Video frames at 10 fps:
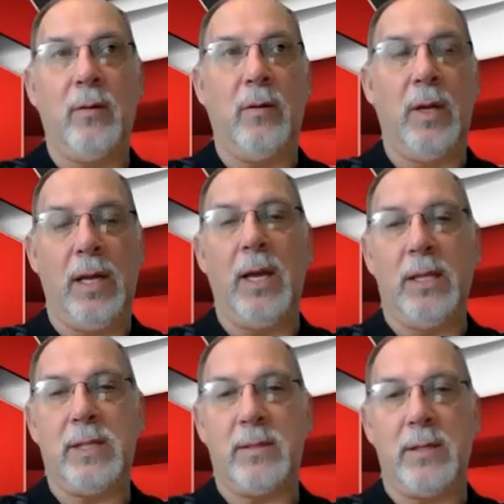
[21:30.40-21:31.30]

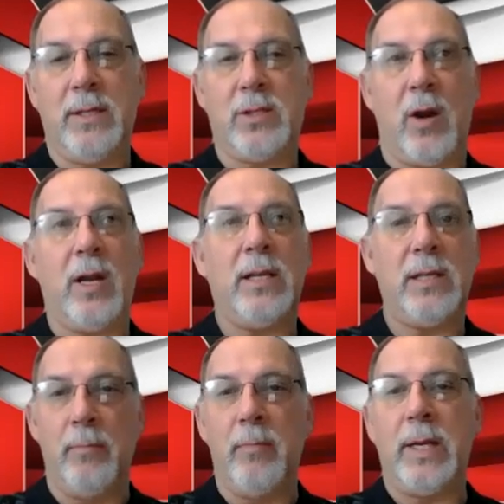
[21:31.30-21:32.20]
it's starting
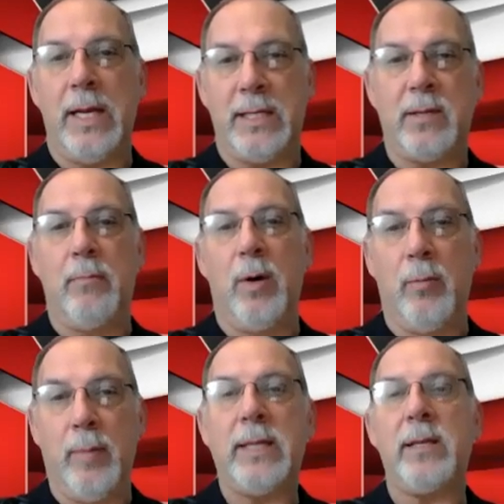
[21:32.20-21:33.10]
to get some
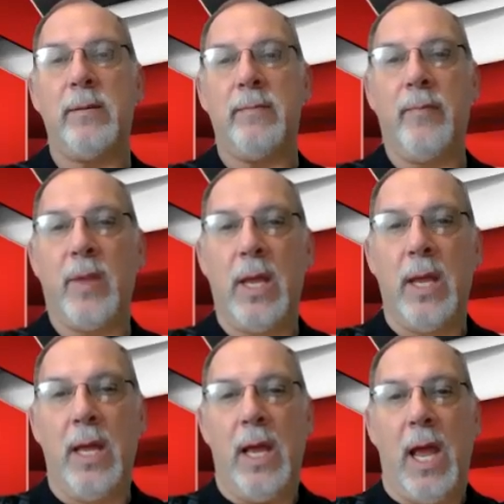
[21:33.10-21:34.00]
momentum,
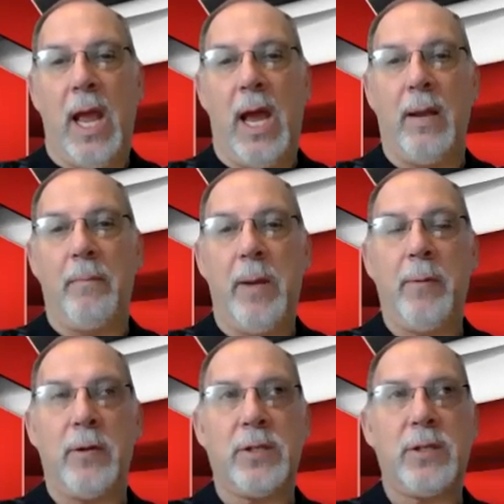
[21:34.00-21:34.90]
and
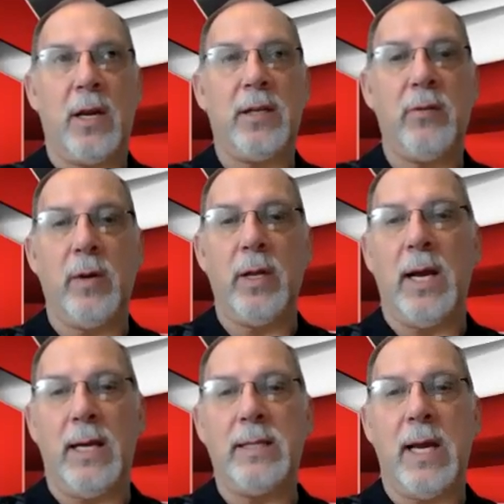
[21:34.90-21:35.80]
people are starting to
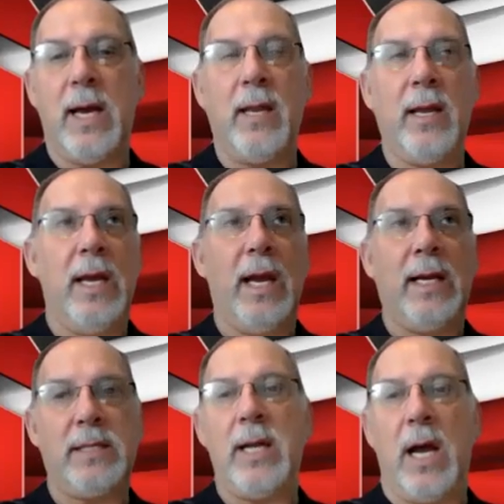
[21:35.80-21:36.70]
realize that
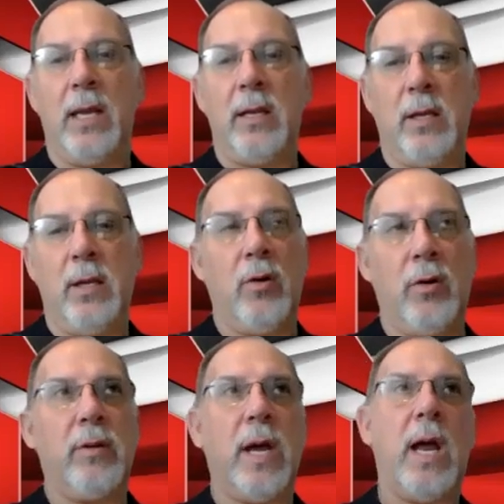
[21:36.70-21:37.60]
it's not,
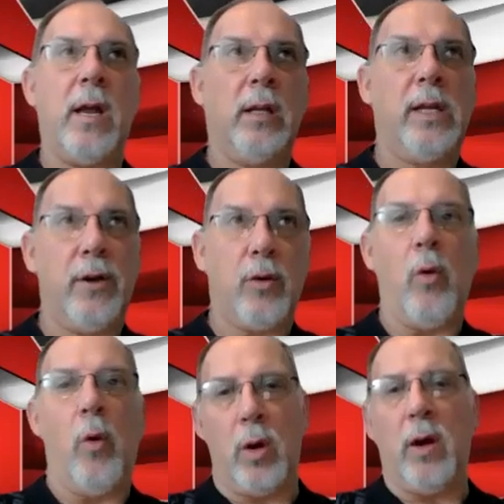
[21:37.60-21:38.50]
you're not a leader
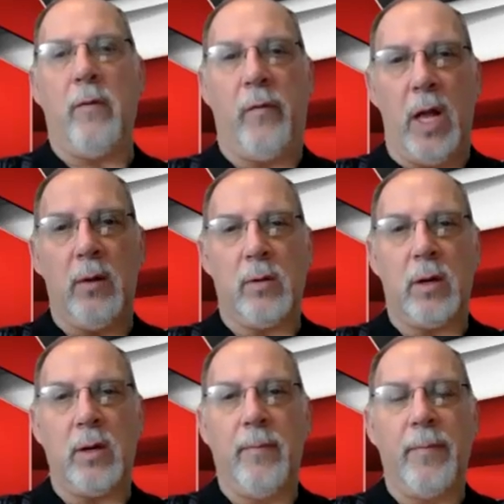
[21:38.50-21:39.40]
or a
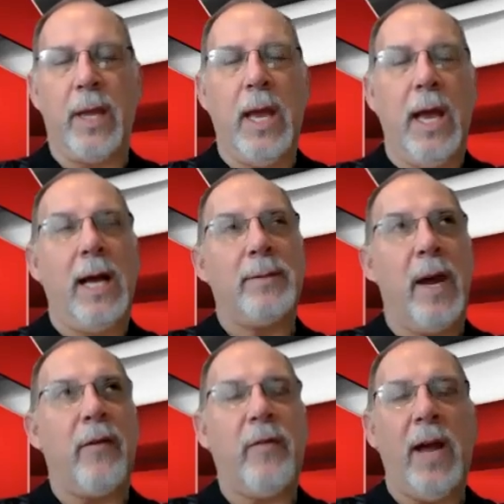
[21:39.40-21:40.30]
follower. As a
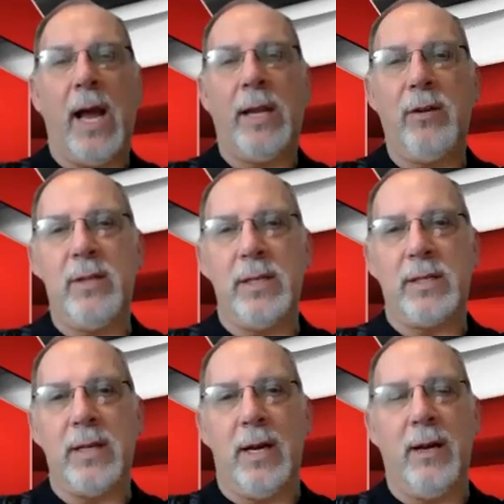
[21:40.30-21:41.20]
matter of fact, I do
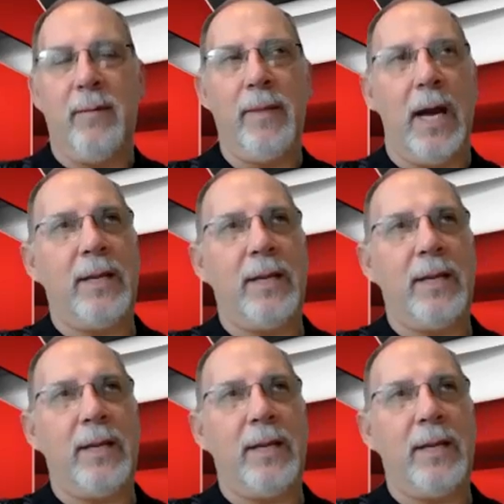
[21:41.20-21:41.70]
this um,